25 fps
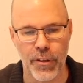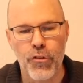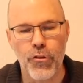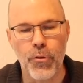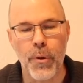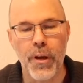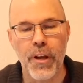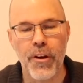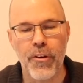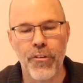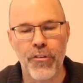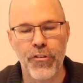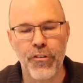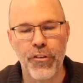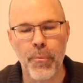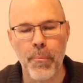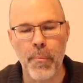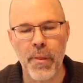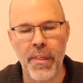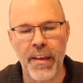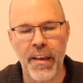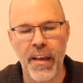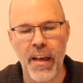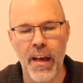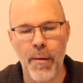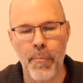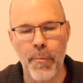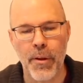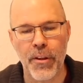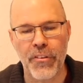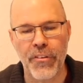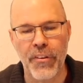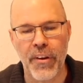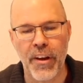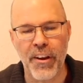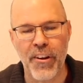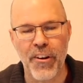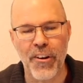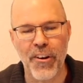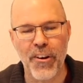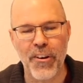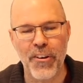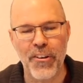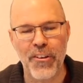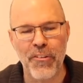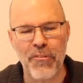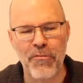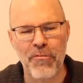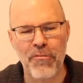So here are some of the comments I heard.